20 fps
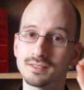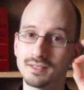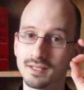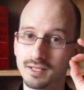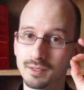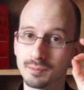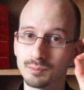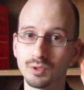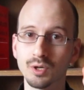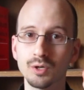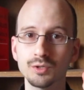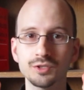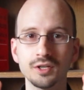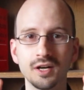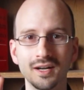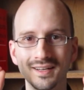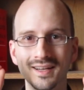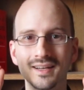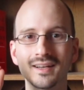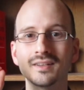like a
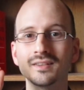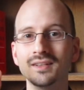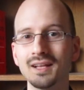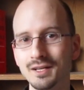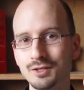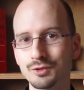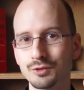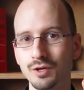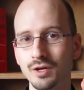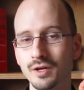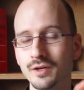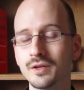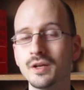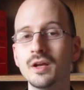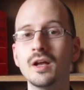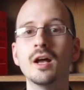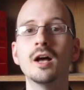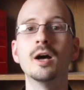proton and electron,